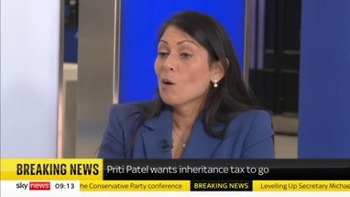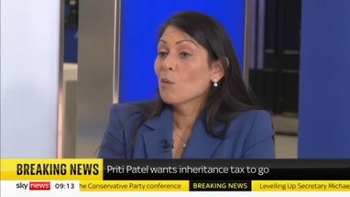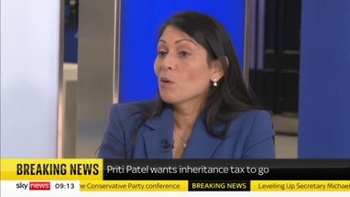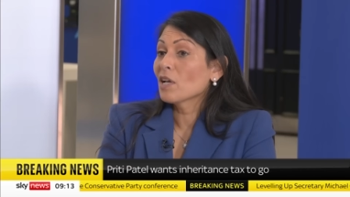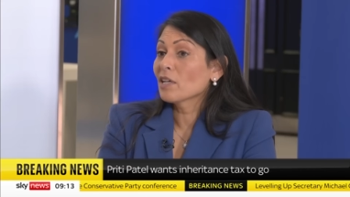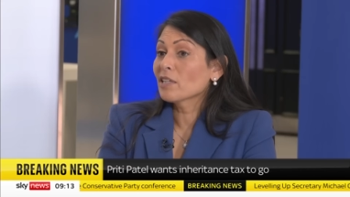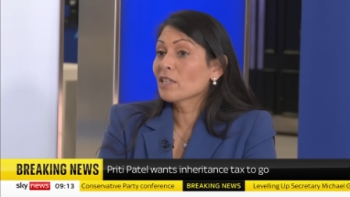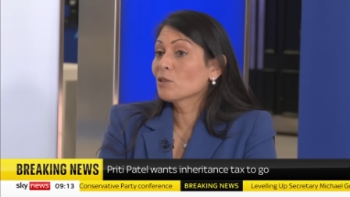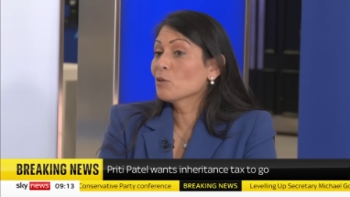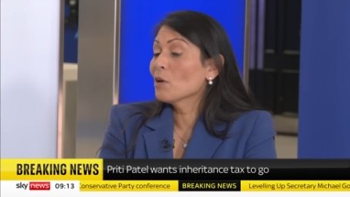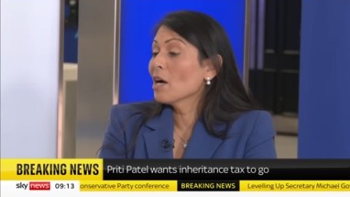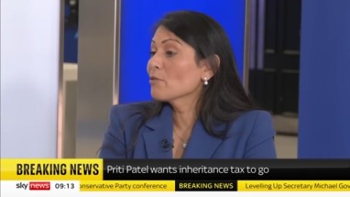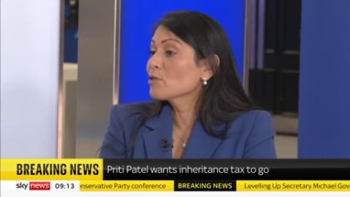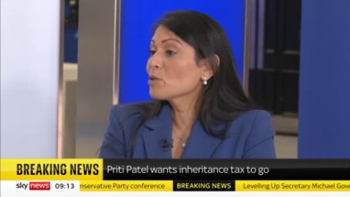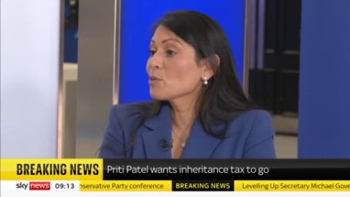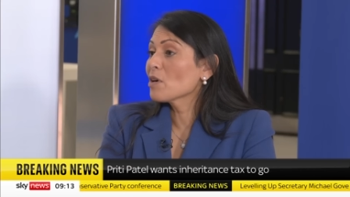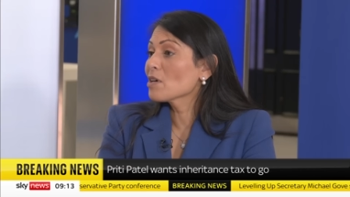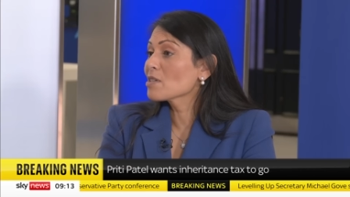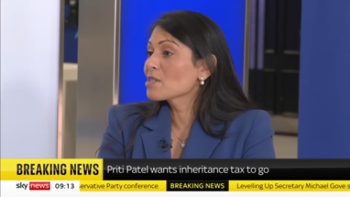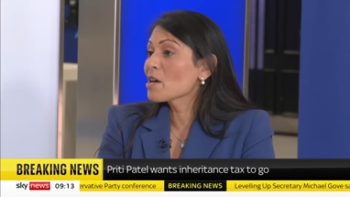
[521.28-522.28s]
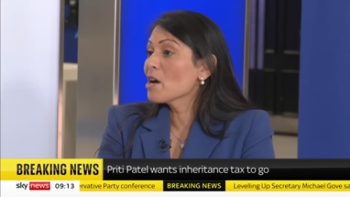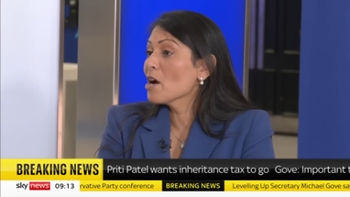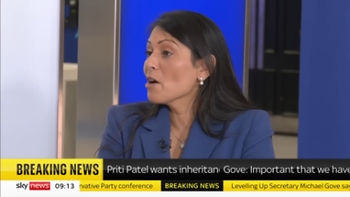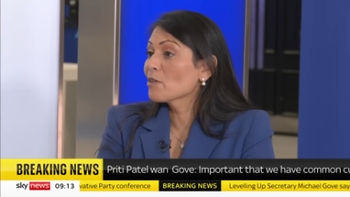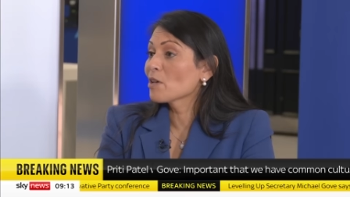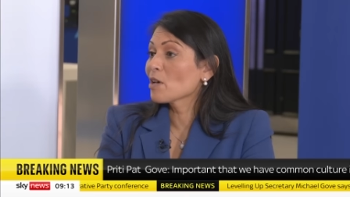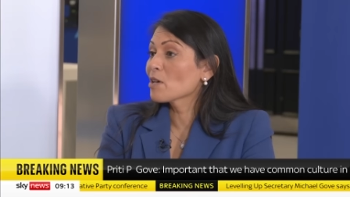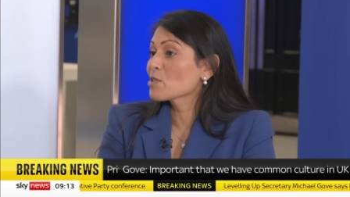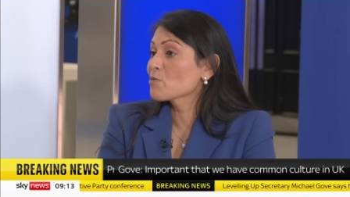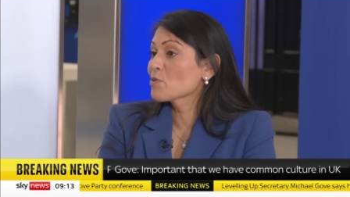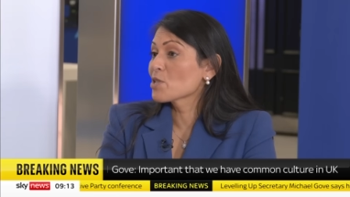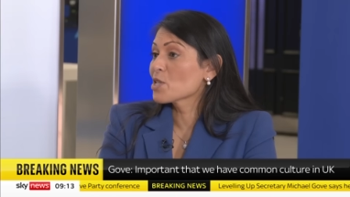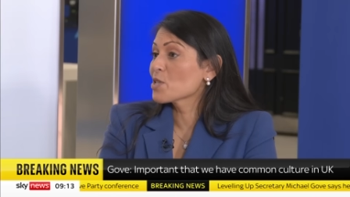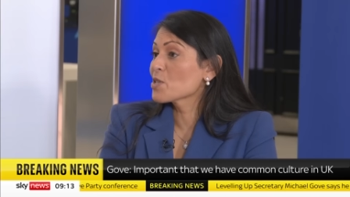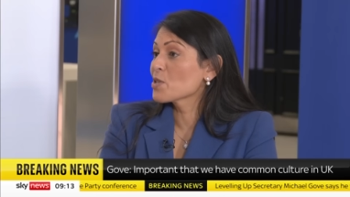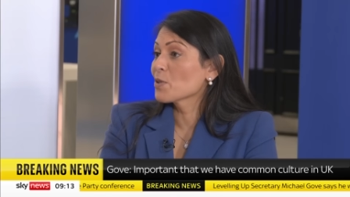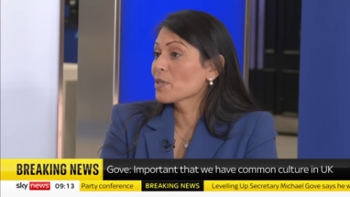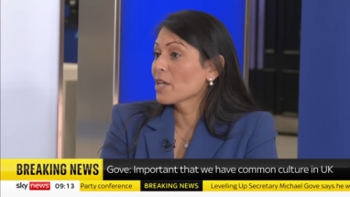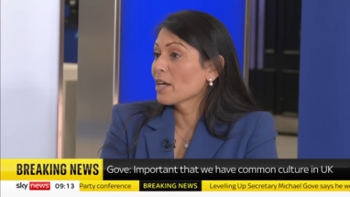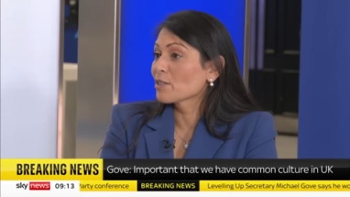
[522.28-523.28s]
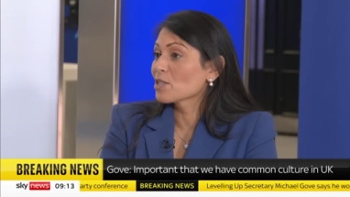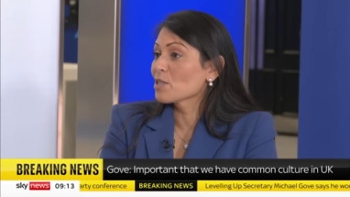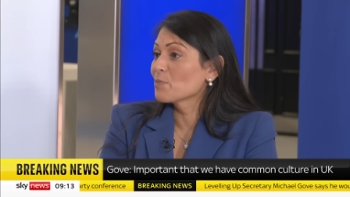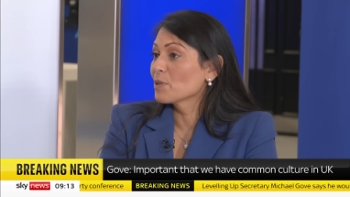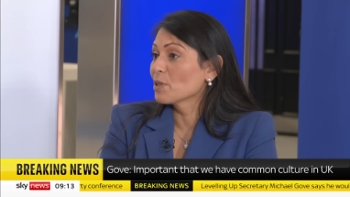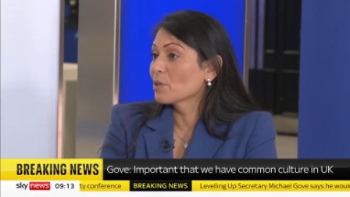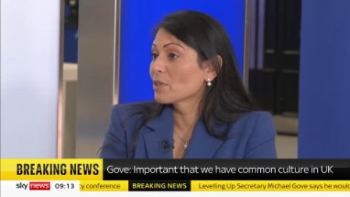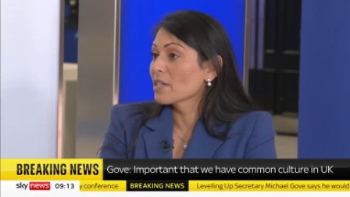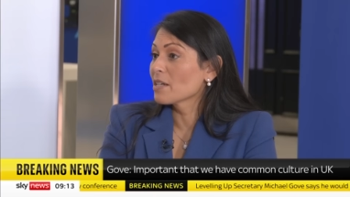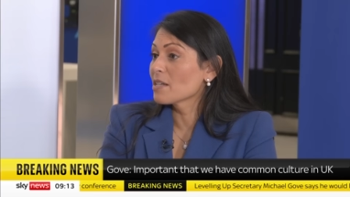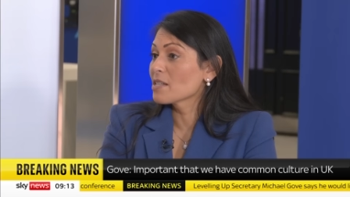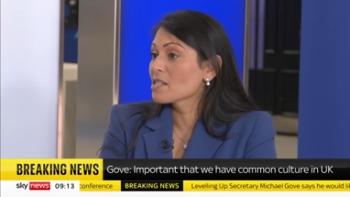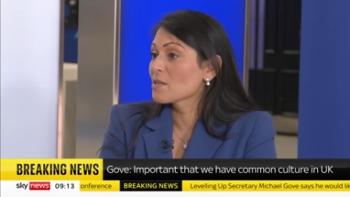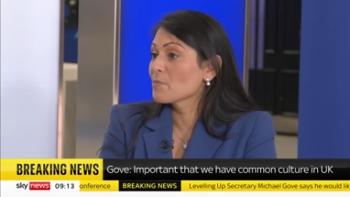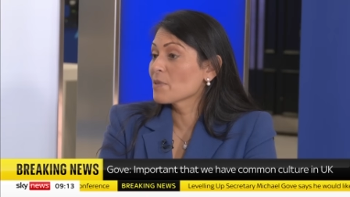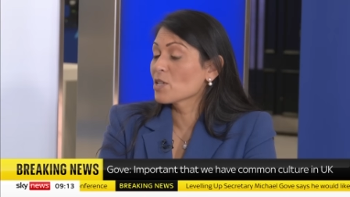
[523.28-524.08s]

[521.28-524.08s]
Well, I think you'll have to ask her and ask Rishi Sunak, to be honest.